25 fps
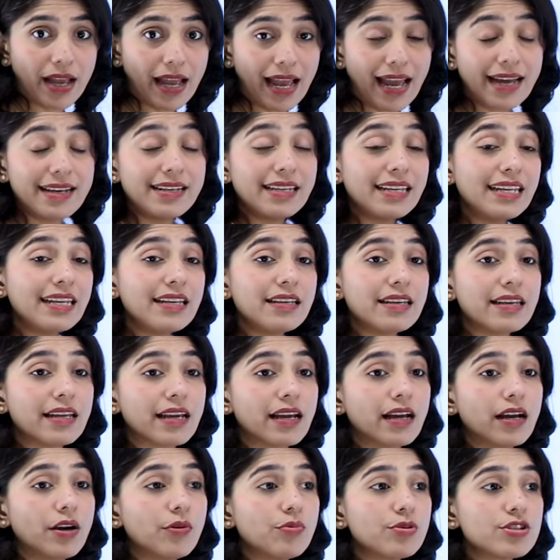and
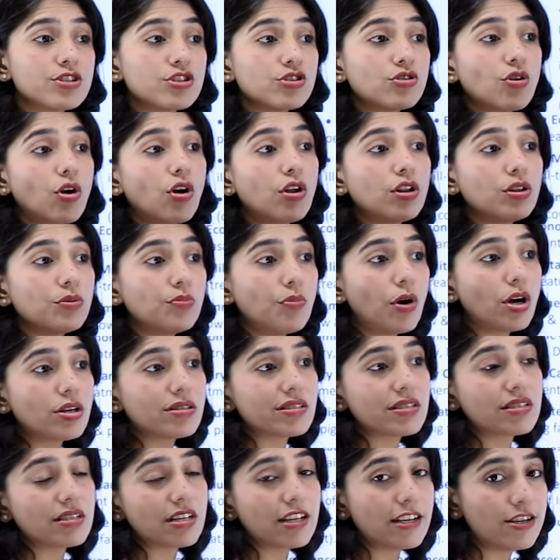India was
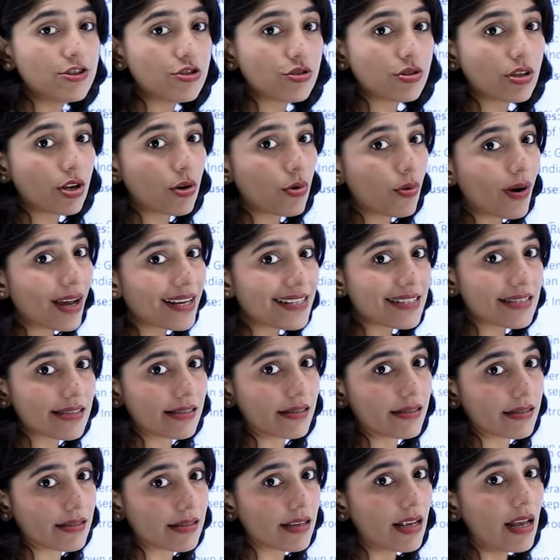almost into the
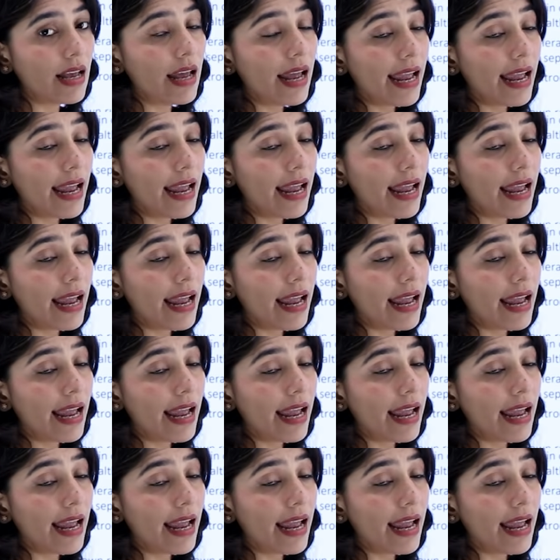crisis,